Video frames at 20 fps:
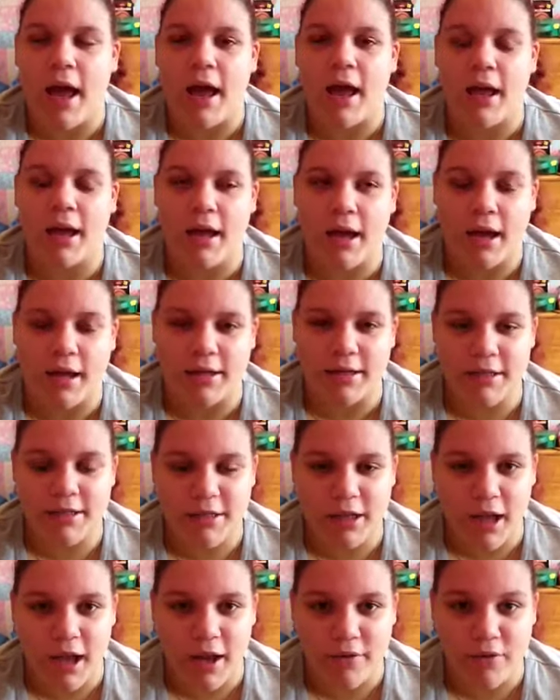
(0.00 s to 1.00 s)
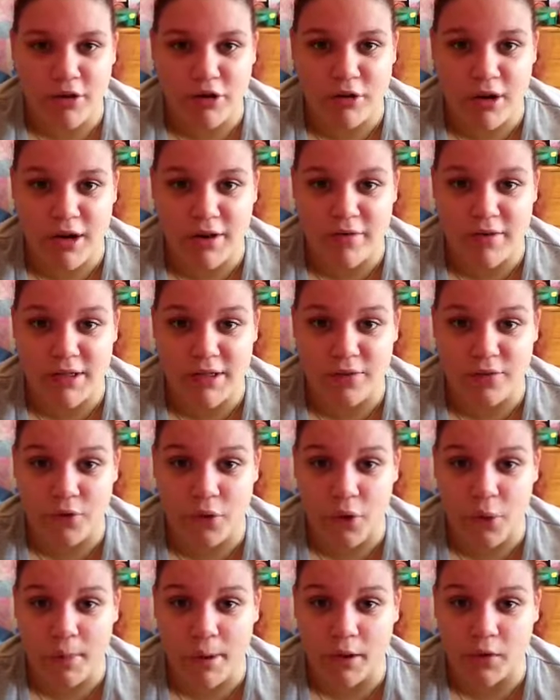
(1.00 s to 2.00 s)
I did start having cravings
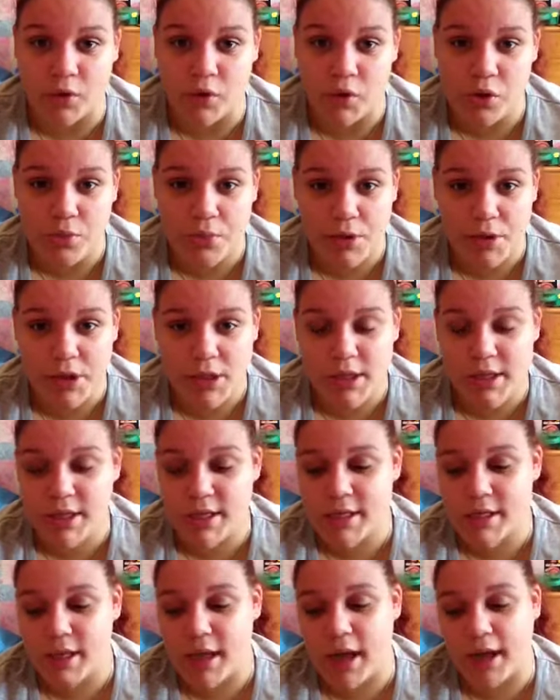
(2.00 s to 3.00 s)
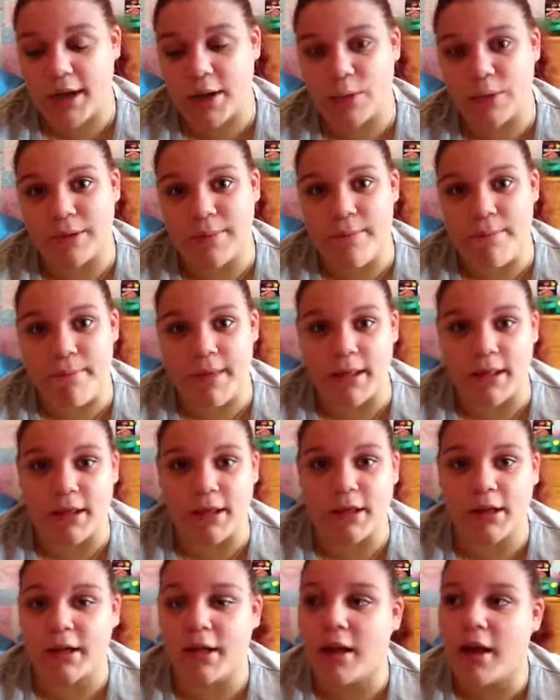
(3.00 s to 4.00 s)
for about 2 months, and it was
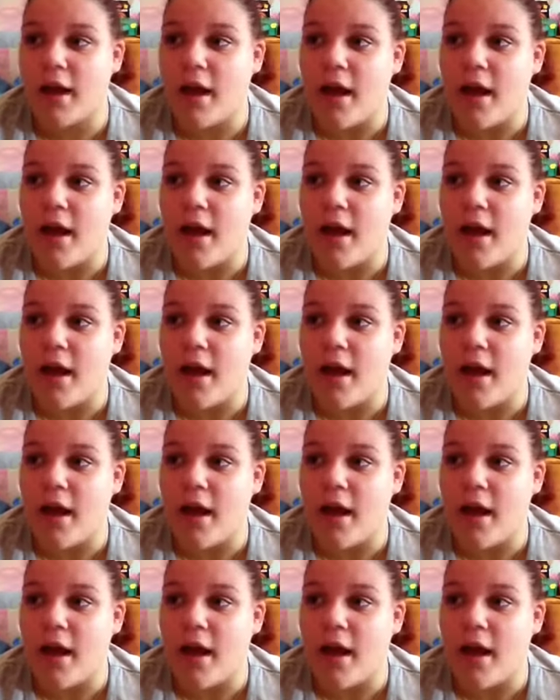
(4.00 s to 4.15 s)
milk,